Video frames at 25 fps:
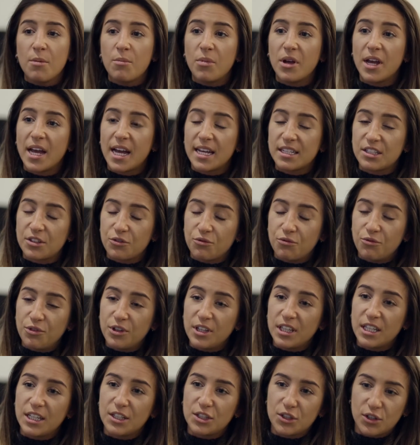but it has a
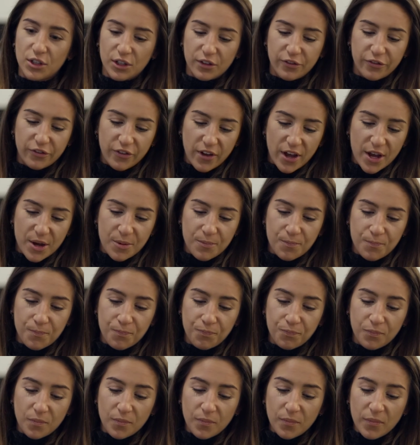really sort of
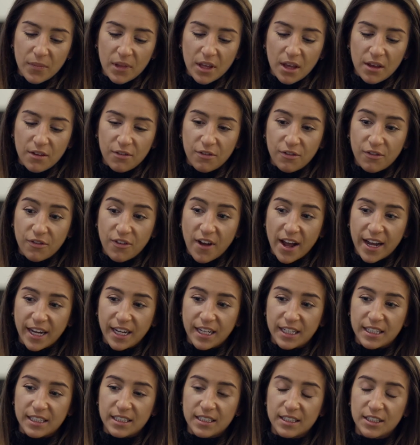
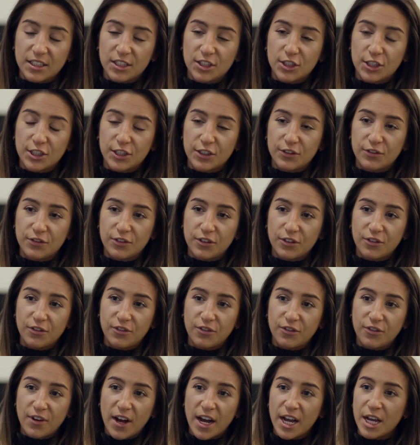fine, sort of
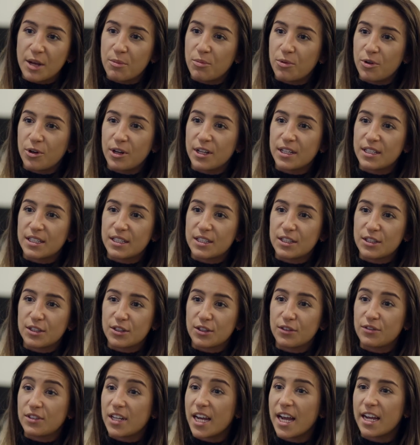fibrous
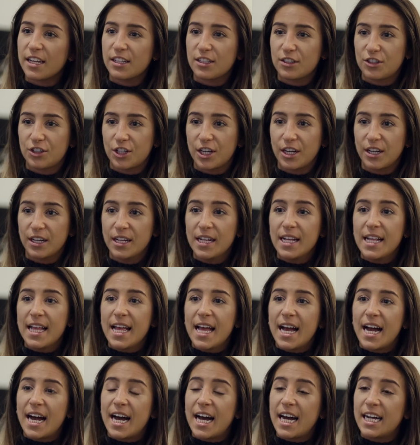sort of texture.
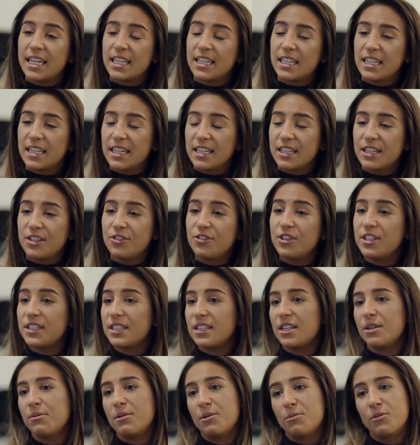And the
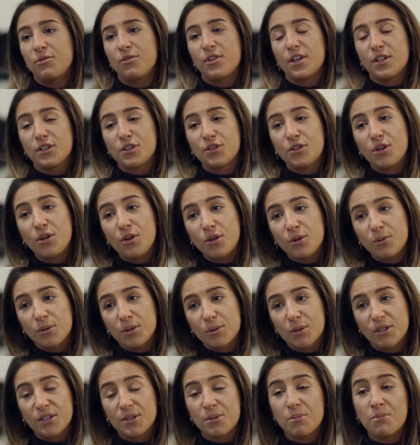reason I went with that stock was
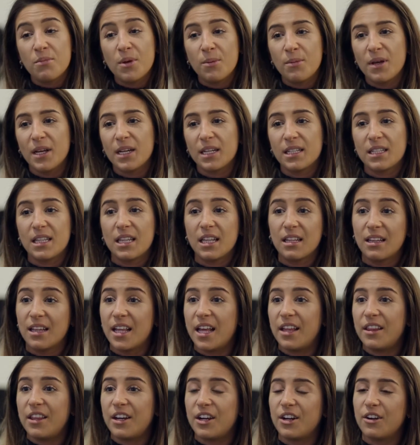because it mimicked the
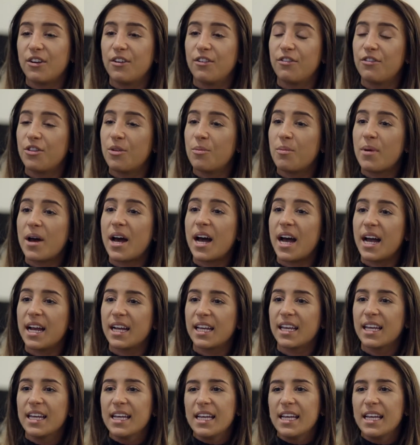leather of the bag.